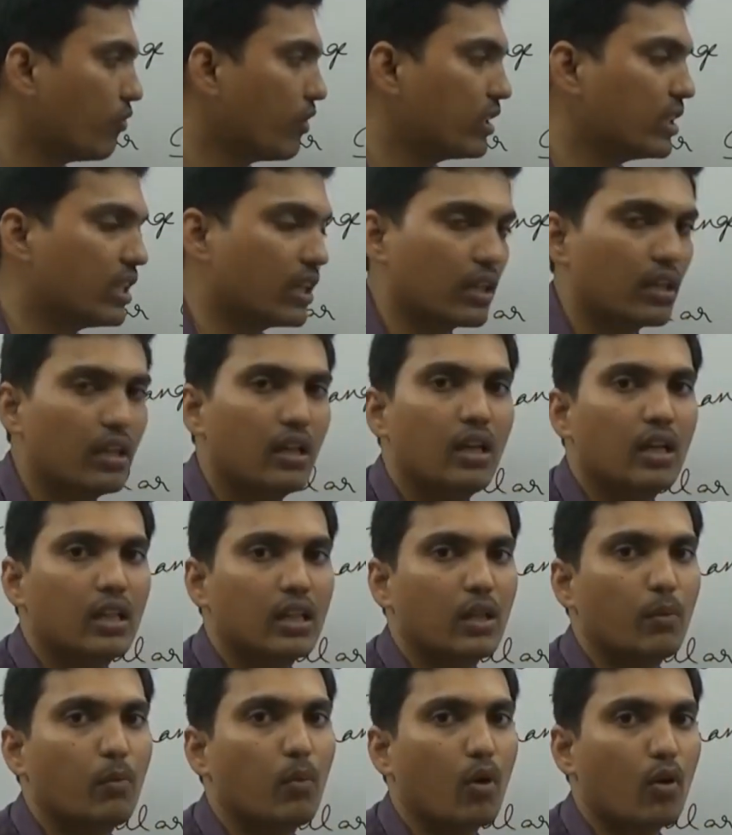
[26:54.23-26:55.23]
whether
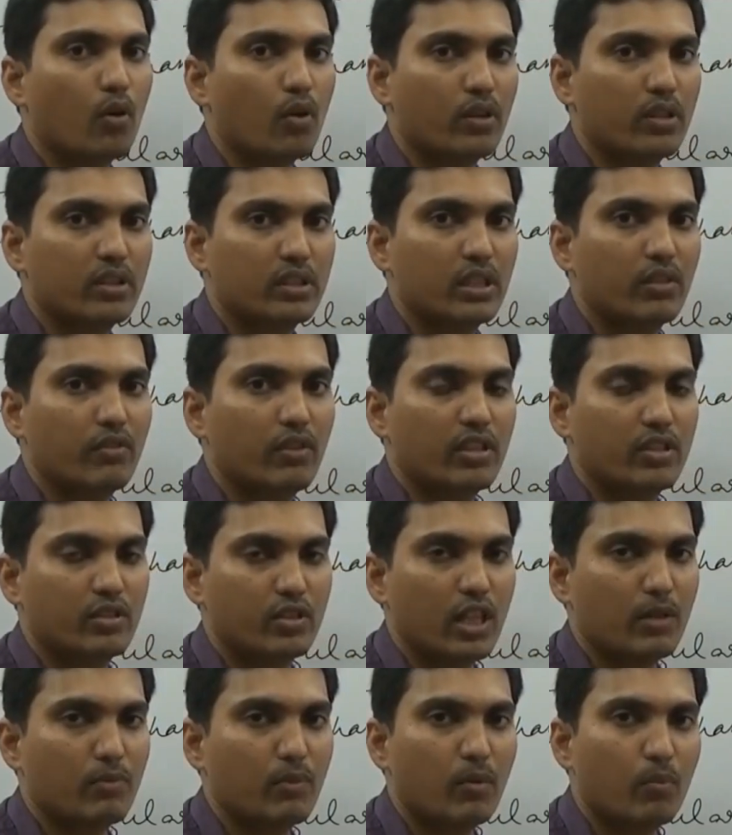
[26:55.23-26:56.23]
the borrower is giving
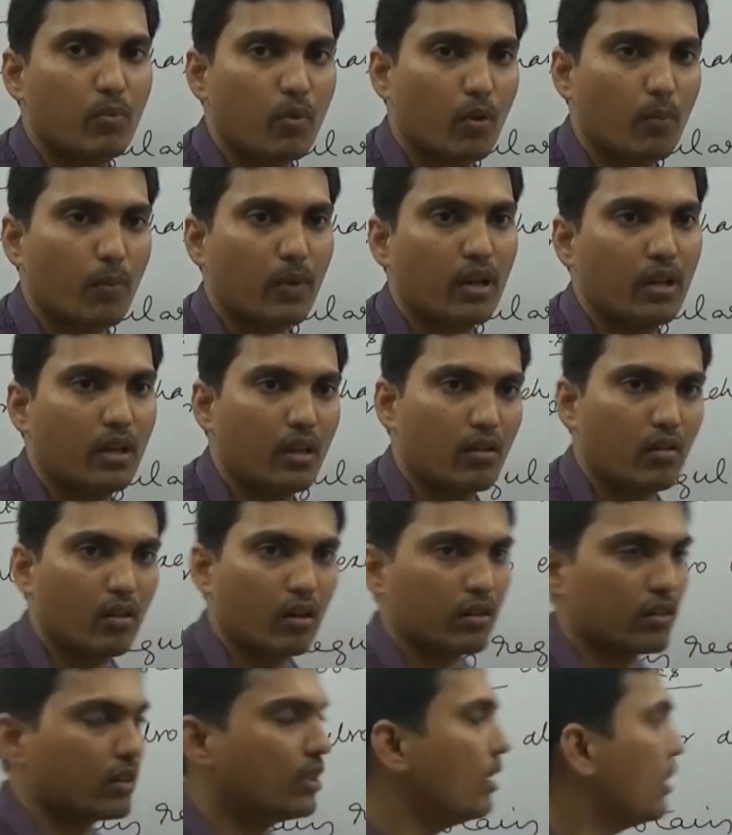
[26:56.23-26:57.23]
statement properly or
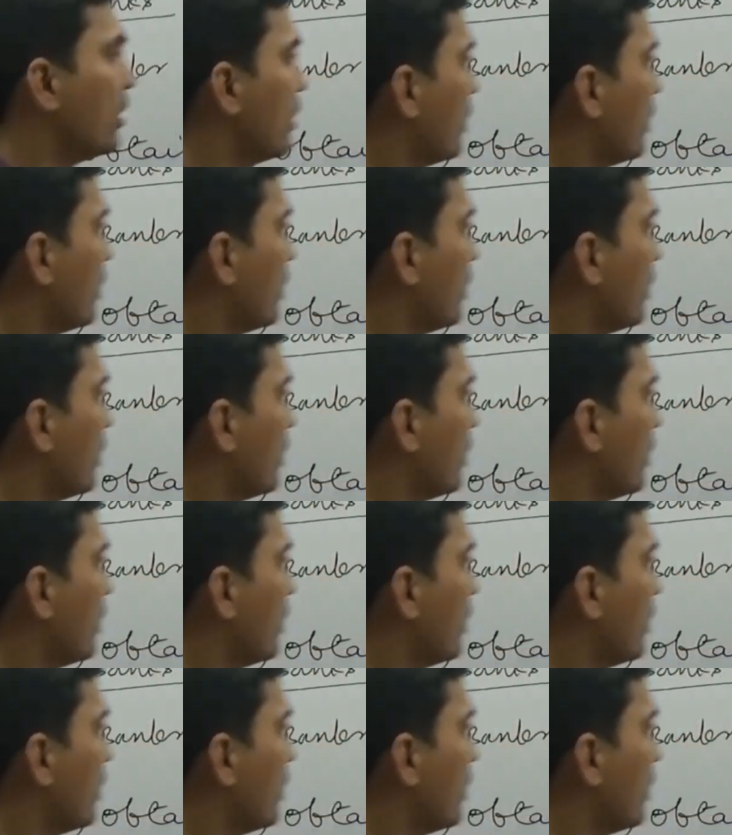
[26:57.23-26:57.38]
not.